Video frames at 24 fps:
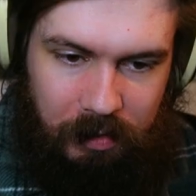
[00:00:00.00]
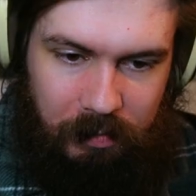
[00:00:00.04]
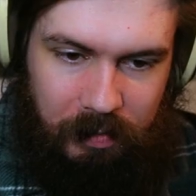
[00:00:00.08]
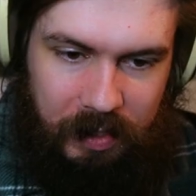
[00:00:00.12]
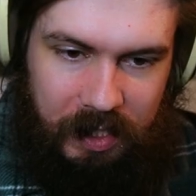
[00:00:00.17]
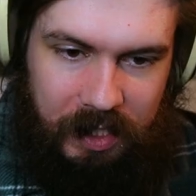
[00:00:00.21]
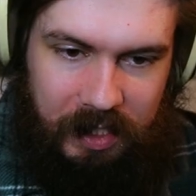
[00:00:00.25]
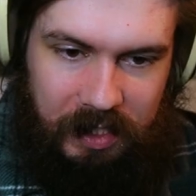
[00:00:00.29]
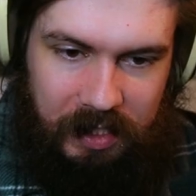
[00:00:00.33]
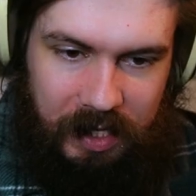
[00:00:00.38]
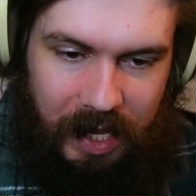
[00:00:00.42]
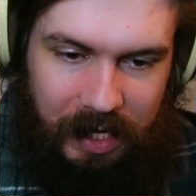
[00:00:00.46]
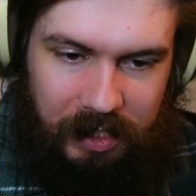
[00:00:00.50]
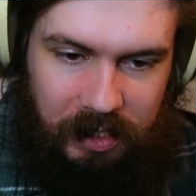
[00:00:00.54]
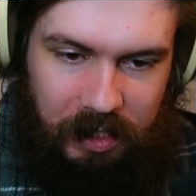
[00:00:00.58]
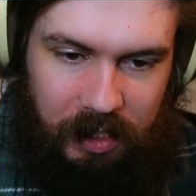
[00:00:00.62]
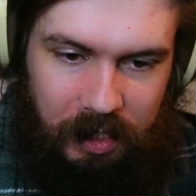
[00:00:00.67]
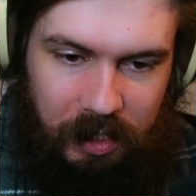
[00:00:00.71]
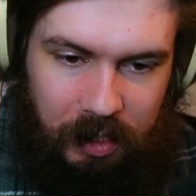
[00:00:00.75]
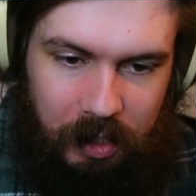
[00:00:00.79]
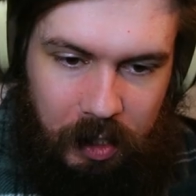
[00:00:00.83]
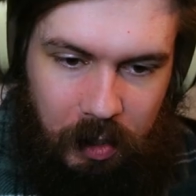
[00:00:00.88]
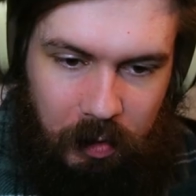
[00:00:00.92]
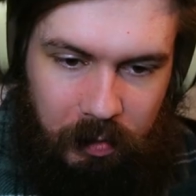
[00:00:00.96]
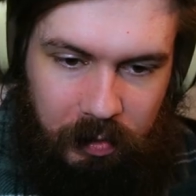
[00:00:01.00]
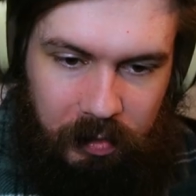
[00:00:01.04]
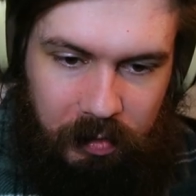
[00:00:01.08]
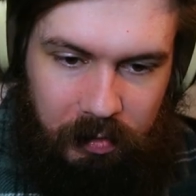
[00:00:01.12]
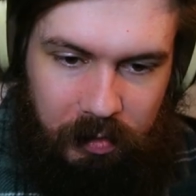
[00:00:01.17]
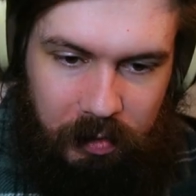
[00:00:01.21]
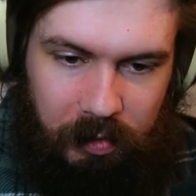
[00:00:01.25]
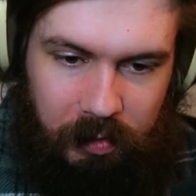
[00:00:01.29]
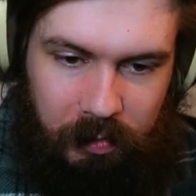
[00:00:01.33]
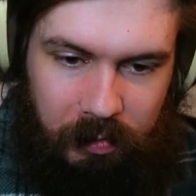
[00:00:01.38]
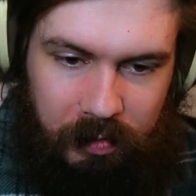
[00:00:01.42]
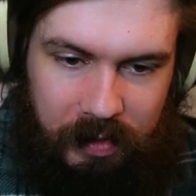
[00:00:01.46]
because that's going to go
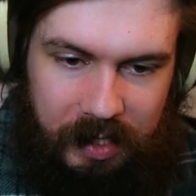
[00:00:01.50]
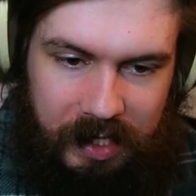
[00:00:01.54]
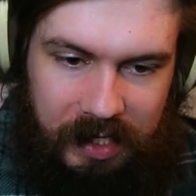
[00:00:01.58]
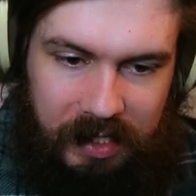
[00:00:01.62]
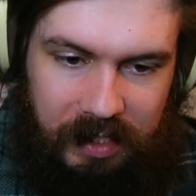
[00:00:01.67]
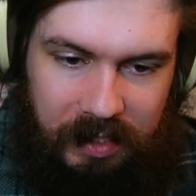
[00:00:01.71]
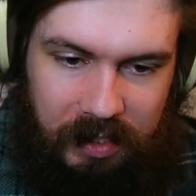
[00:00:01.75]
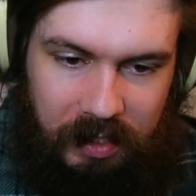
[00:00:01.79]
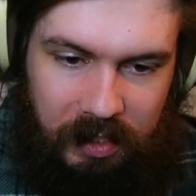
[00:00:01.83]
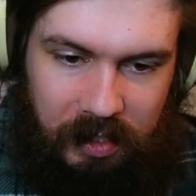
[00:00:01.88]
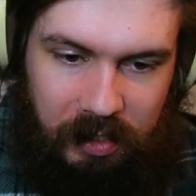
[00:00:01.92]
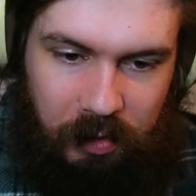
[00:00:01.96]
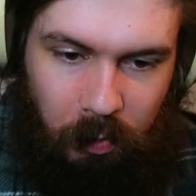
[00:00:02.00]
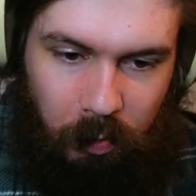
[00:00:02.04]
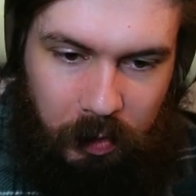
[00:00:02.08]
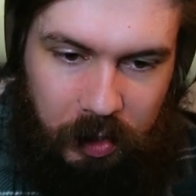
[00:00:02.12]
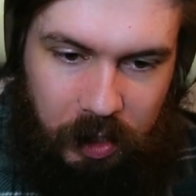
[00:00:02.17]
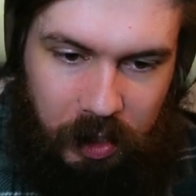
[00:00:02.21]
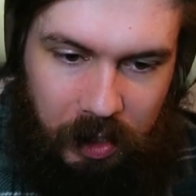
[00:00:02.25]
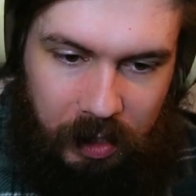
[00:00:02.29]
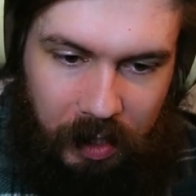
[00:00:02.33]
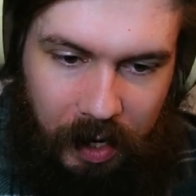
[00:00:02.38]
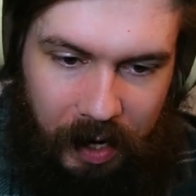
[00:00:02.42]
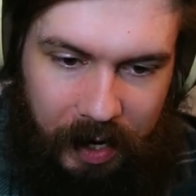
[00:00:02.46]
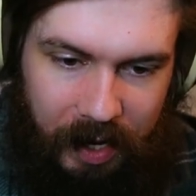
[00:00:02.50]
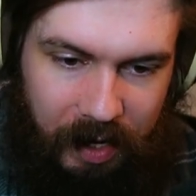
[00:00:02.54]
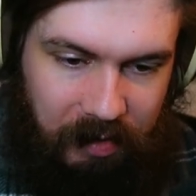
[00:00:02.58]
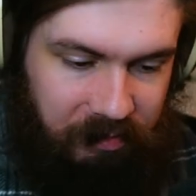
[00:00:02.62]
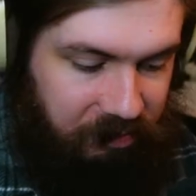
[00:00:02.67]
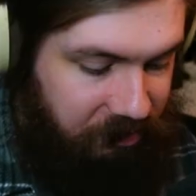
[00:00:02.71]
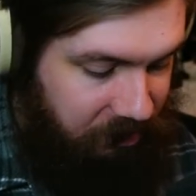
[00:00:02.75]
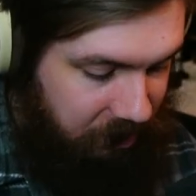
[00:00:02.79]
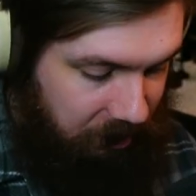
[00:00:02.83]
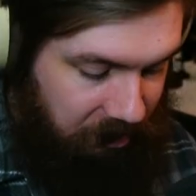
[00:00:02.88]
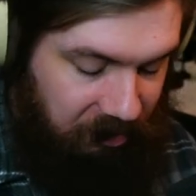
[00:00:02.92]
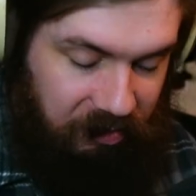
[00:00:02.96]
through this distortion. I
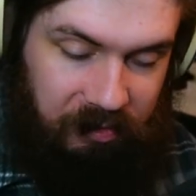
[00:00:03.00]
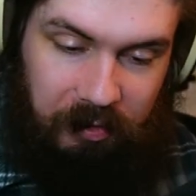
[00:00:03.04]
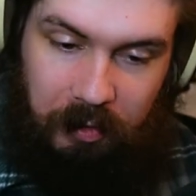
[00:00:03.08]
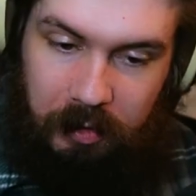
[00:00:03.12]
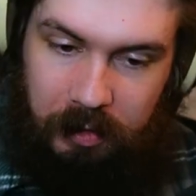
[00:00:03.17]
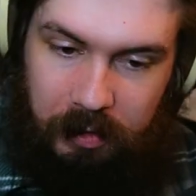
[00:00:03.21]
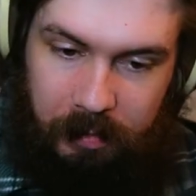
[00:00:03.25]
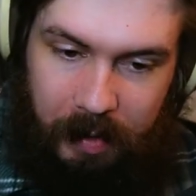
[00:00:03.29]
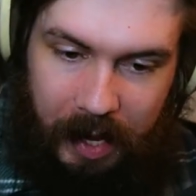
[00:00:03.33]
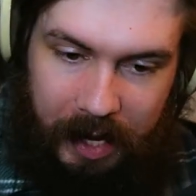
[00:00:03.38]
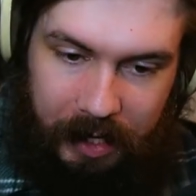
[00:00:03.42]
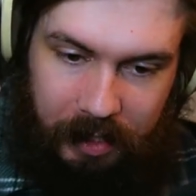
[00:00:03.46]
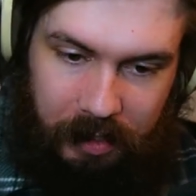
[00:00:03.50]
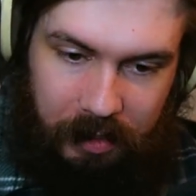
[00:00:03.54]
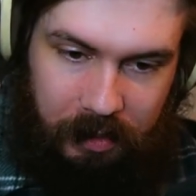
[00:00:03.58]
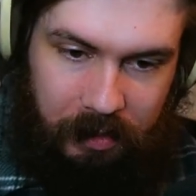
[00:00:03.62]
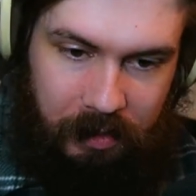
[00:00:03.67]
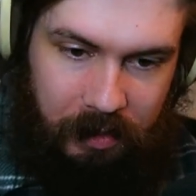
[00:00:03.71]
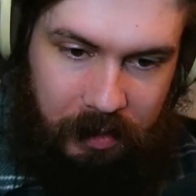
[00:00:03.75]
have some foldback,